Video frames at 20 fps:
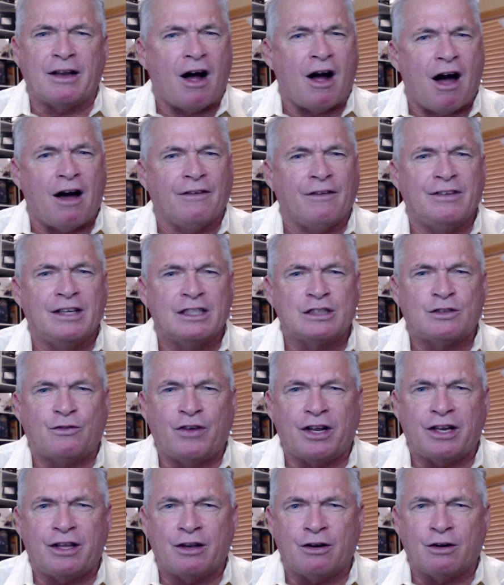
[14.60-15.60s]
on this
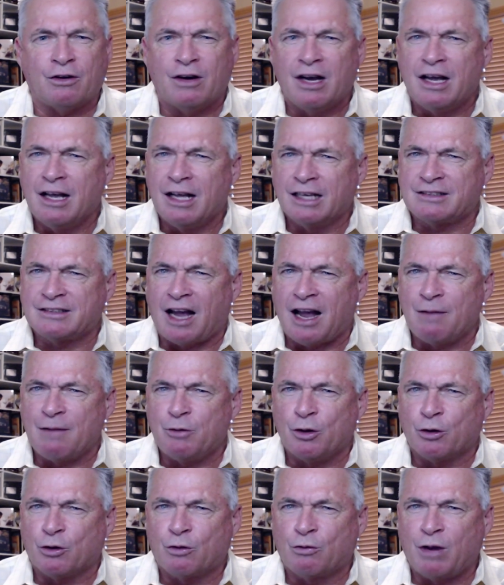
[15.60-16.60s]
video as I'm
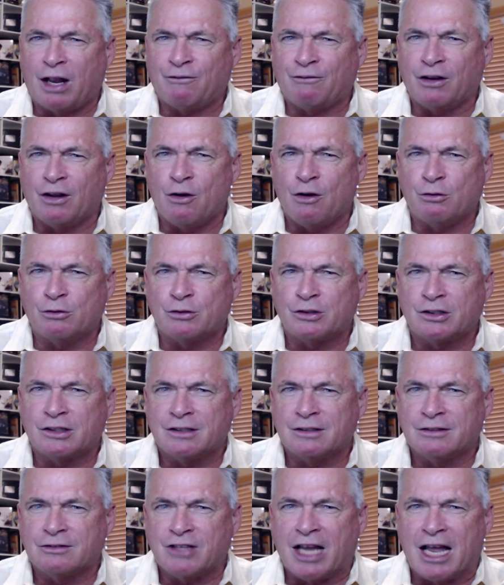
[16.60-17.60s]
your grateful host,
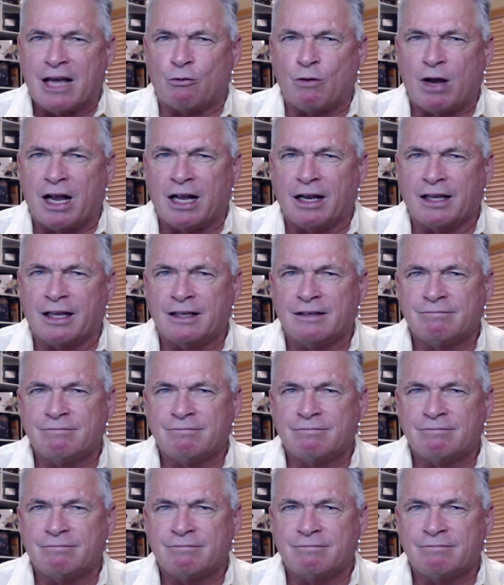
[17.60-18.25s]
Dan Riley.